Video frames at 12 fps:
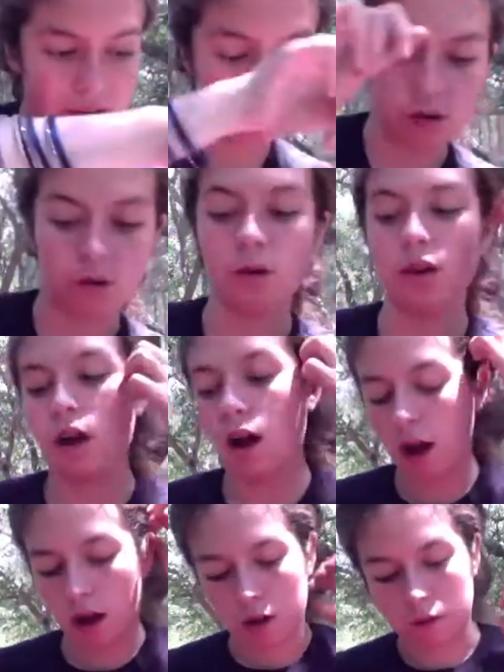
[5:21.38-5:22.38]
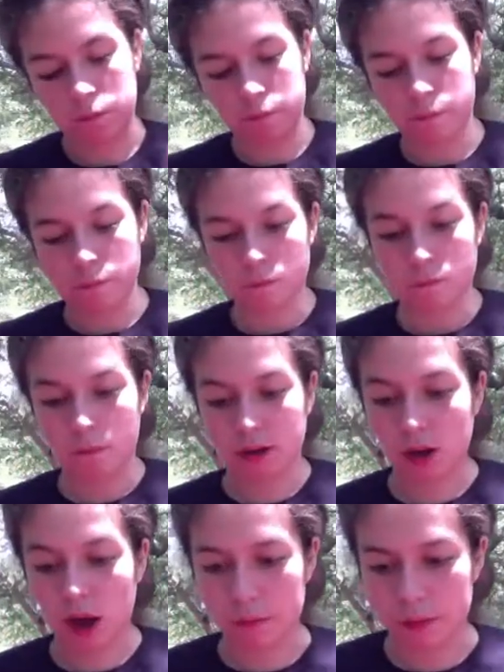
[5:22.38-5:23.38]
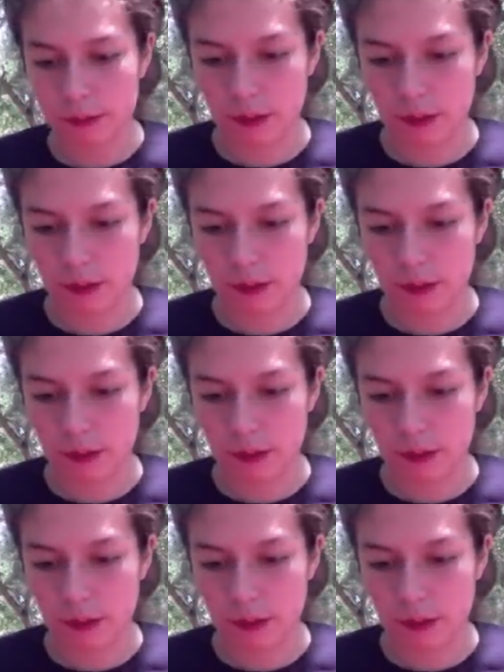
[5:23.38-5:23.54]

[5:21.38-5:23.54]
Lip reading: needle, my top.